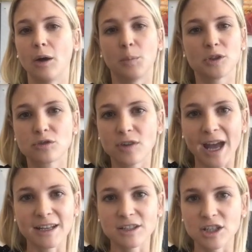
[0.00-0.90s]
open
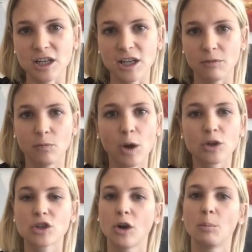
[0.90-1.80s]
strategy
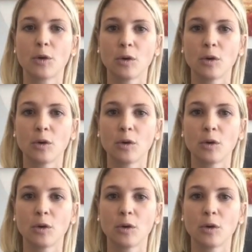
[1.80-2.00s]
workshop